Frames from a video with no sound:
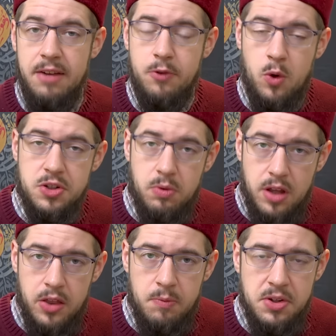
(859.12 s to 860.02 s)
And of course, with
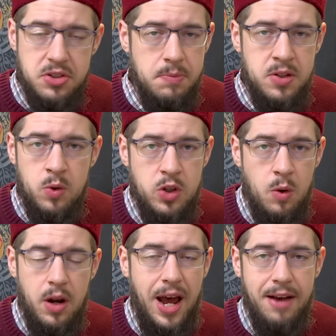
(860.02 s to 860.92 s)
other Muslims, you
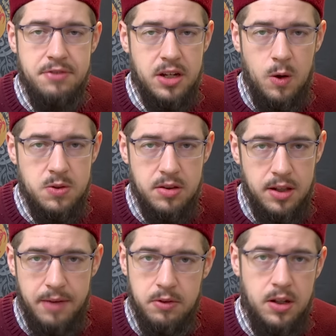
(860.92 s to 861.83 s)
don't have to go to the
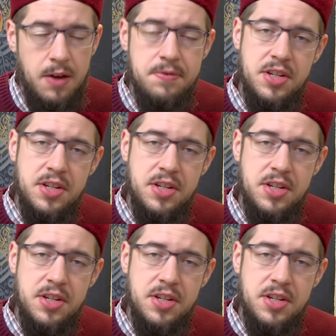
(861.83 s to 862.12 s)
level of